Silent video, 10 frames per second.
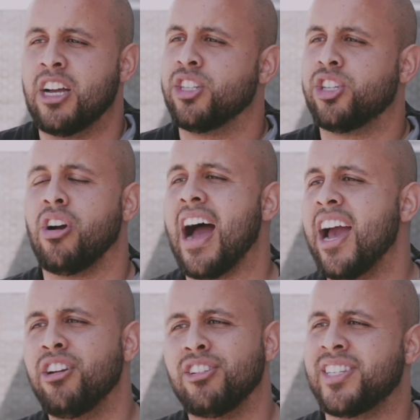Sure, I
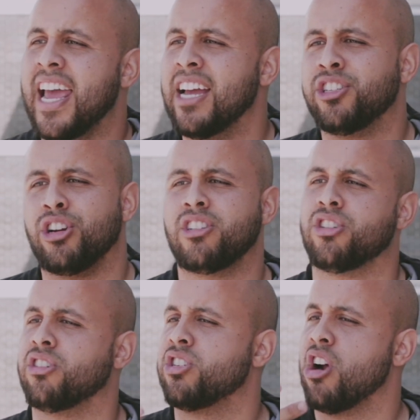understand churches
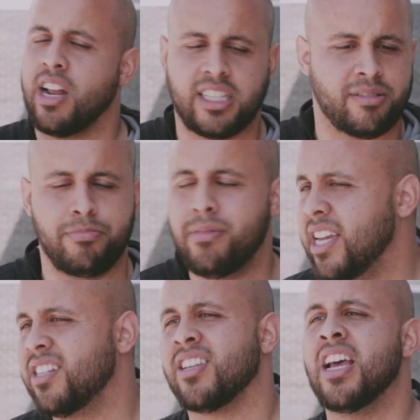are starting to
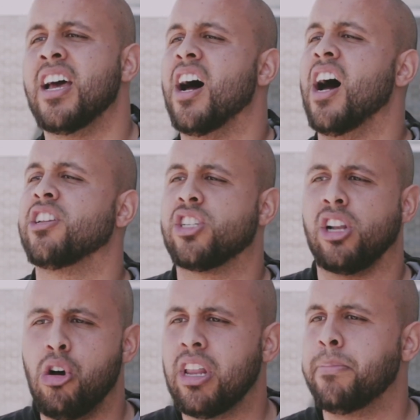meet
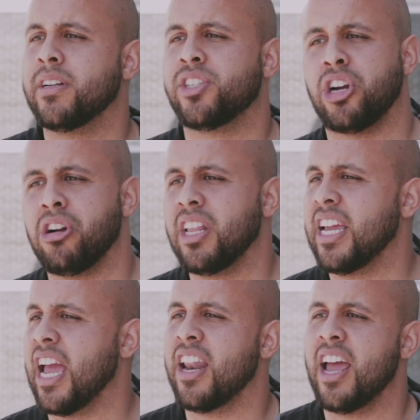slowly but
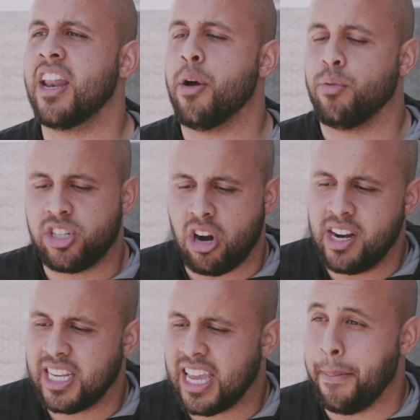surely, and we're
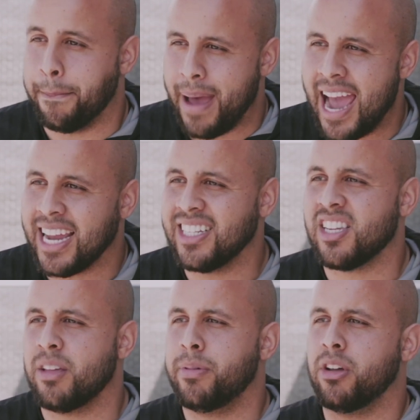starting to get back
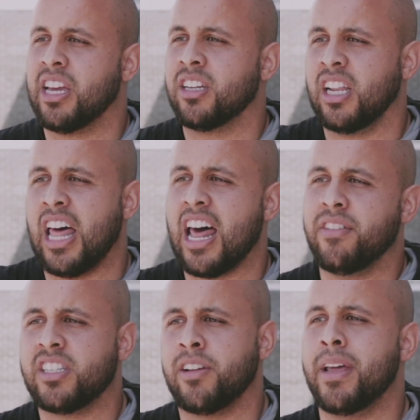into the building. A lot of
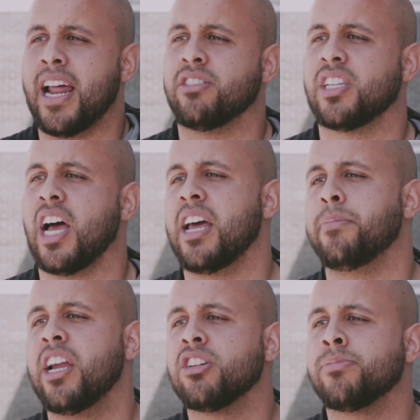us have been outside,
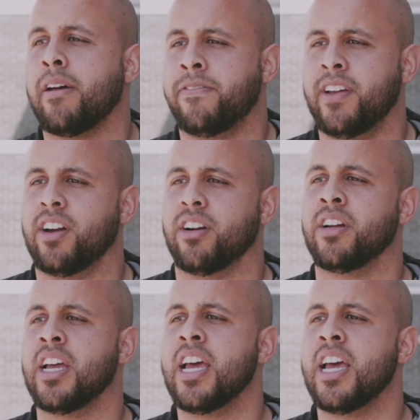but here's my fear.